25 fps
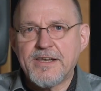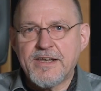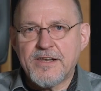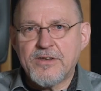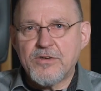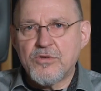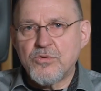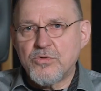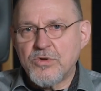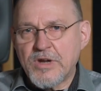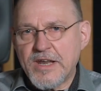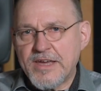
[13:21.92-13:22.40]
a
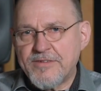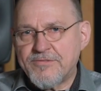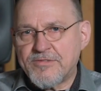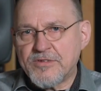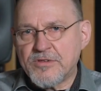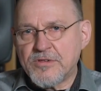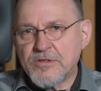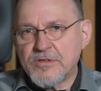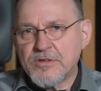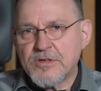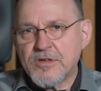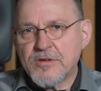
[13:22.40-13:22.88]
new
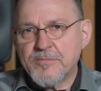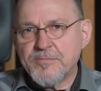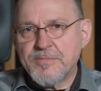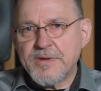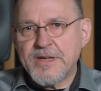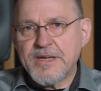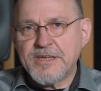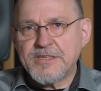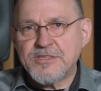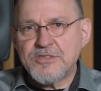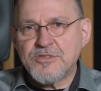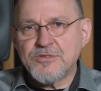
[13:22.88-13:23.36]
level
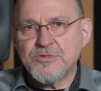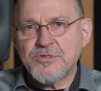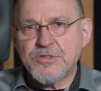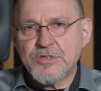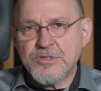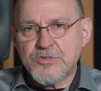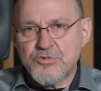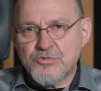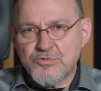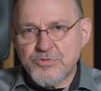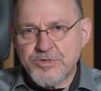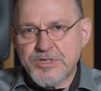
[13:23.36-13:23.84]
compared to the
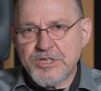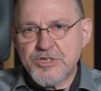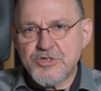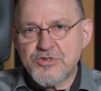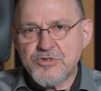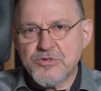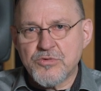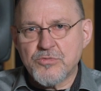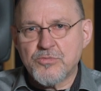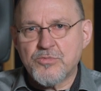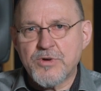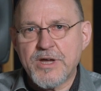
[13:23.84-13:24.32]

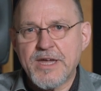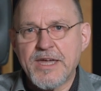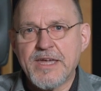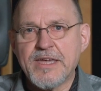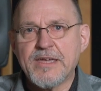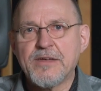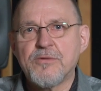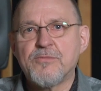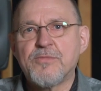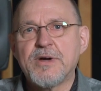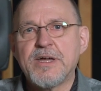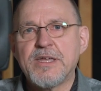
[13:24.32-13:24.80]
traditional
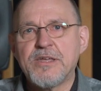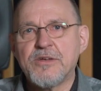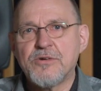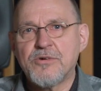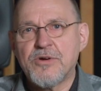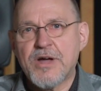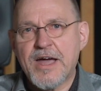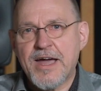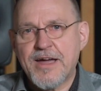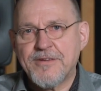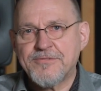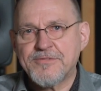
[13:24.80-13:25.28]
way where you
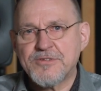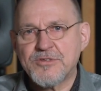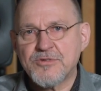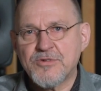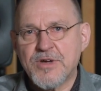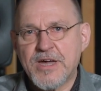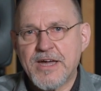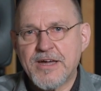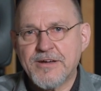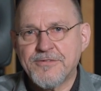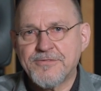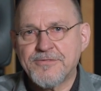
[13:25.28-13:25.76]
have to
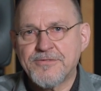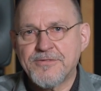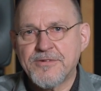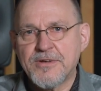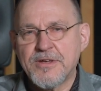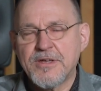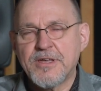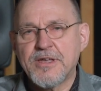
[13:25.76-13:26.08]
have